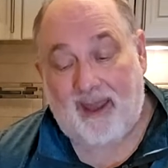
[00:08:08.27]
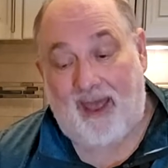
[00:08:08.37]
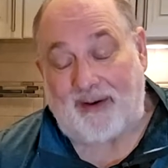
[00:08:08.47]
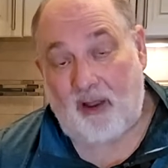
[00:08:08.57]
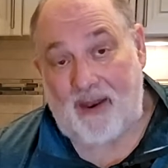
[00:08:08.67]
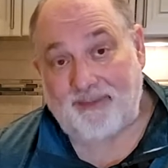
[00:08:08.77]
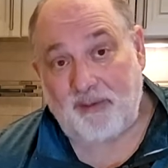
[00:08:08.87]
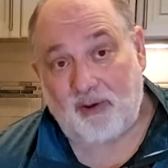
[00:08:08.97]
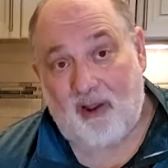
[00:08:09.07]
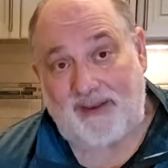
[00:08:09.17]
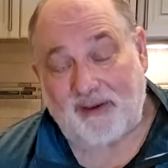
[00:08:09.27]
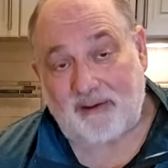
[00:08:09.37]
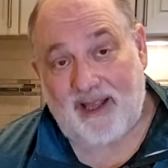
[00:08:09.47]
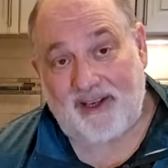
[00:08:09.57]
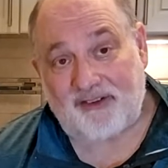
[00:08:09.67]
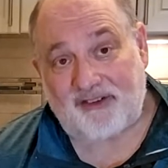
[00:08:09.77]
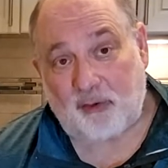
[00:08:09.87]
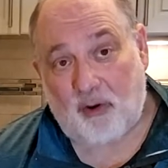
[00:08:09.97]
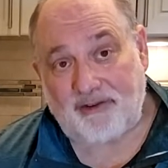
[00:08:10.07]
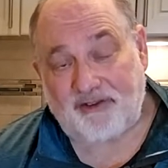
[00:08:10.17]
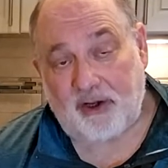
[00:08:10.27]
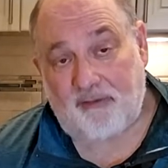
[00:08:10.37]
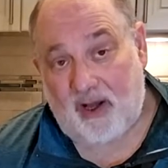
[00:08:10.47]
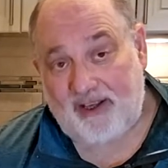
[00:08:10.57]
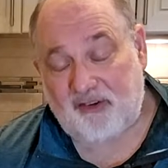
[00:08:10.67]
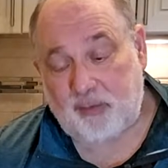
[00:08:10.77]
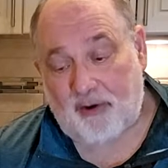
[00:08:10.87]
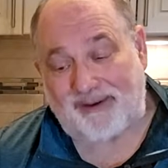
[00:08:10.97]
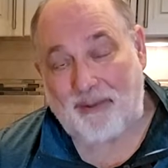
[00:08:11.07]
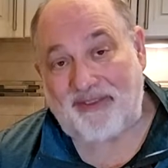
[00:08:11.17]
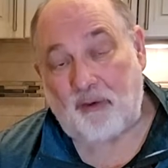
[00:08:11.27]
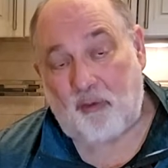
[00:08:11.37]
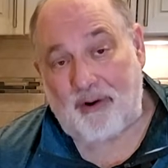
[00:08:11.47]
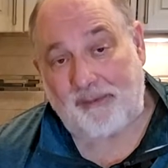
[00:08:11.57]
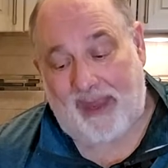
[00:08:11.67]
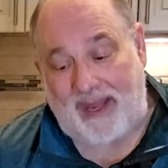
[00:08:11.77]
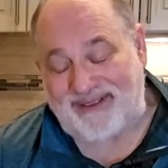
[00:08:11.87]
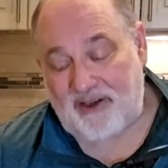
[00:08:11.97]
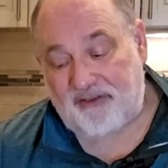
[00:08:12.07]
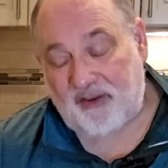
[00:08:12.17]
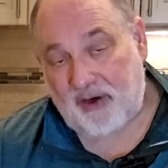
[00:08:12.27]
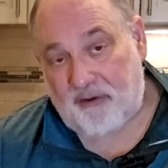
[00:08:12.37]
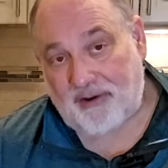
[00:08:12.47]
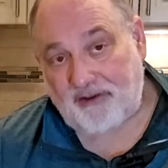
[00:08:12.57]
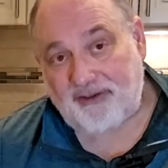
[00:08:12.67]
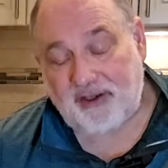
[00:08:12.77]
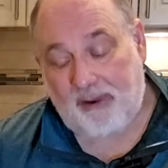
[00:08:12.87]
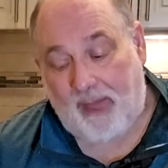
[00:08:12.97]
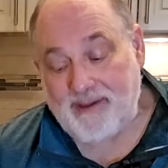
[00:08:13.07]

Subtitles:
And a lot of people like the lettuce crunch of iceberg, but the romaine gives you the crunch,